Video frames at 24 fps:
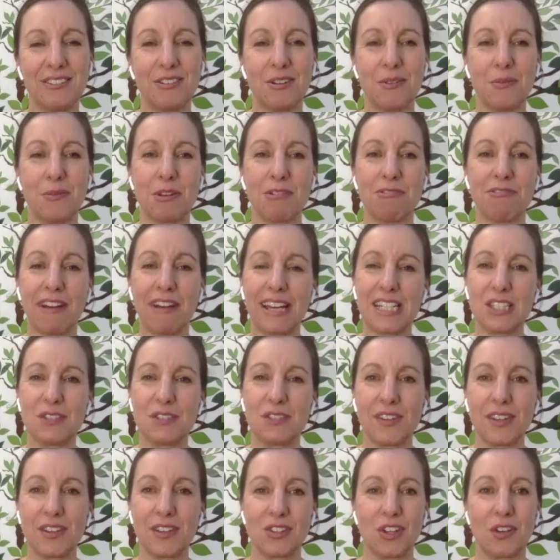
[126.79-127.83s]
from the rice
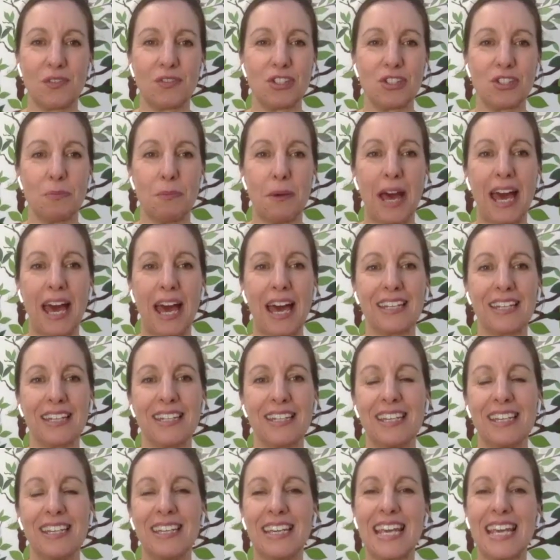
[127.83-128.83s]
fields of Japan,